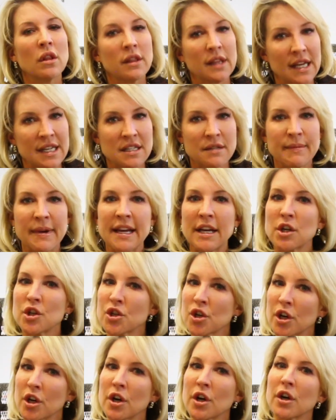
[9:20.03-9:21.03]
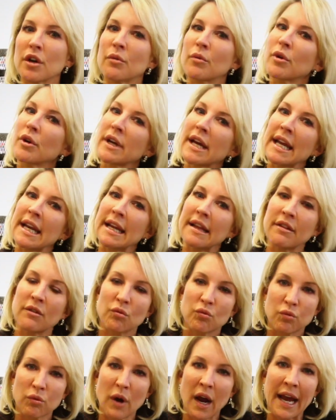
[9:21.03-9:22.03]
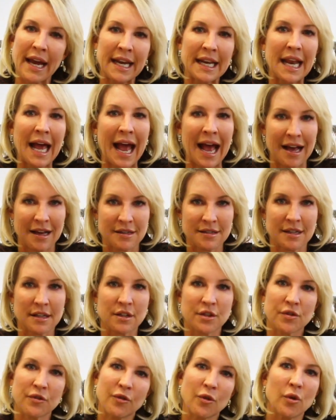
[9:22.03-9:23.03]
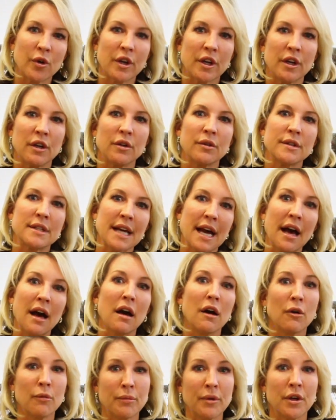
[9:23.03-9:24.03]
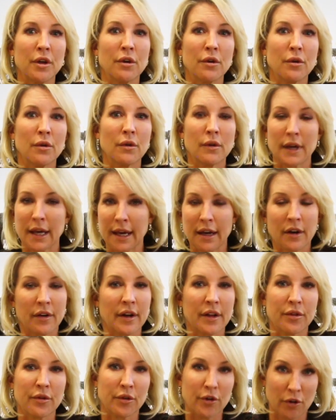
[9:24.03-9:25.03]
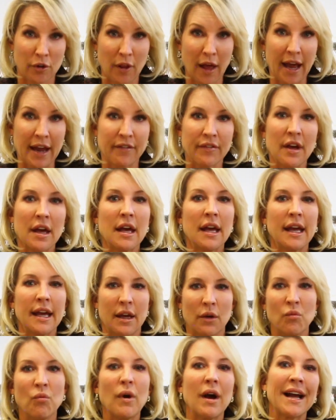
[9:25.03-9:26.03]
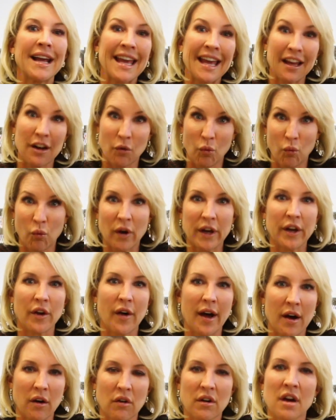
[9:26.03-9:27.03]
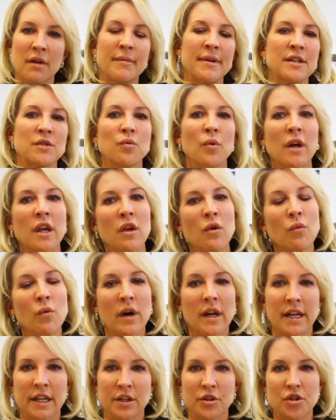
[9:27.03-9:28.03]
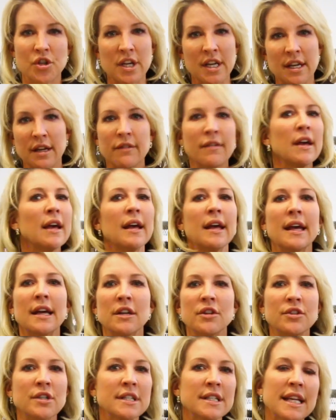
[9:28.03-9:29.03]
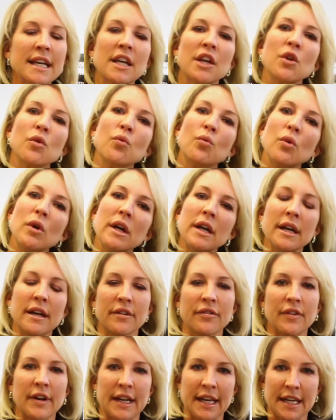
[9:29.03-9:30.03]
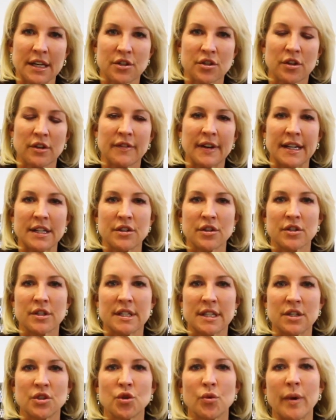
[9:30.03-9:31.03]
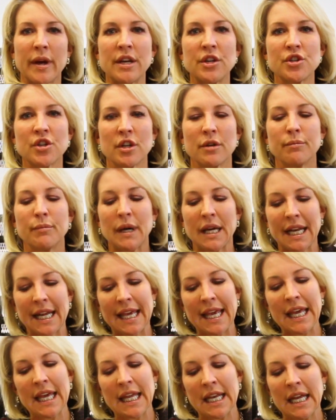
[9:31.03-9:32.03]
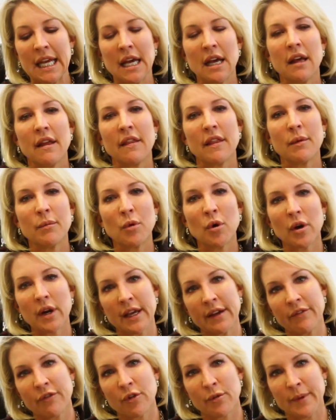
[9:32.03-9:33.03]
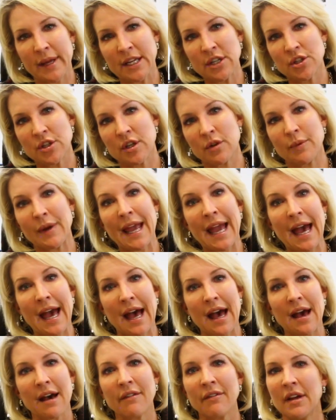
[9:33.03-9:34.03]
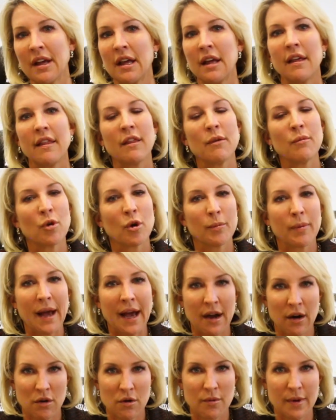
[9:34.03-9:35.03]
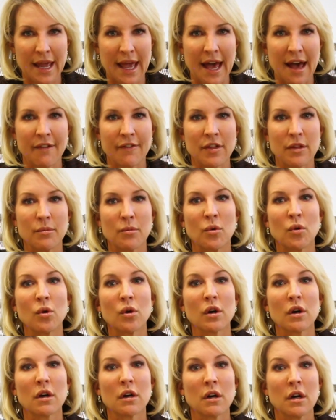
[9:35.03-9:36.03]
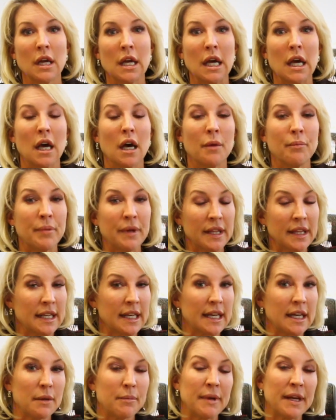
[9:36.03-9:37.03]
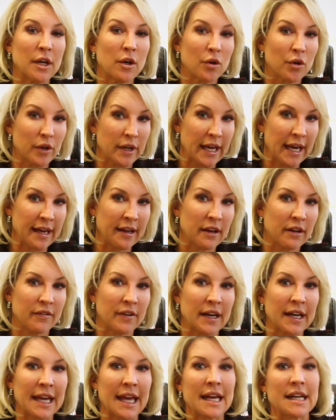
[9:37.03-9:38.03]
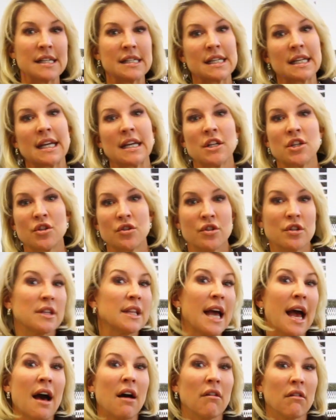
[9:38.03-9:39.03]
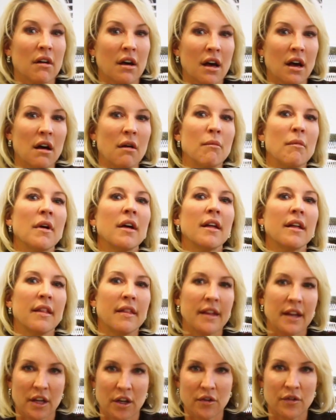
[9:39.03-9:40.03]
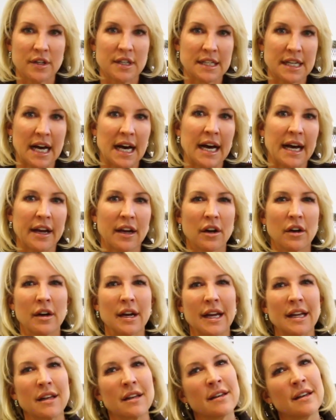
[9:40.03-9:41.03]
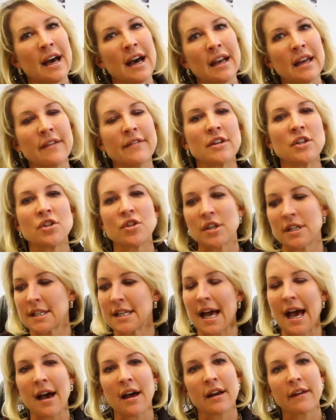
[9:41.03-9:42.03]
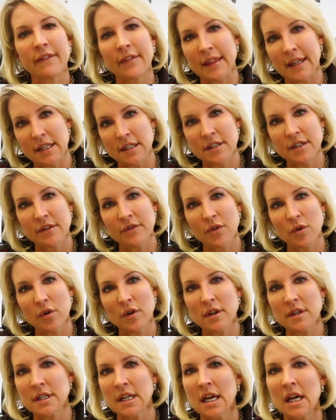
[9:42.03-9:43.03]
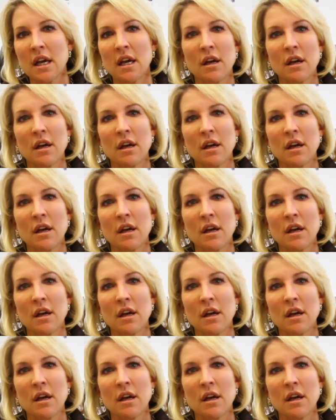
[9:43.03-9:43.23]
Let's make sure we're getting the right assets for you to help you carry through your life. And again, what your outcome is, what you want to achieve, just like you would in a financial advisor situation. But again, the more information we have, the more power we have, and the more ability to be creative, again, to get you to the outcome that you desire, not even just out of this divorce,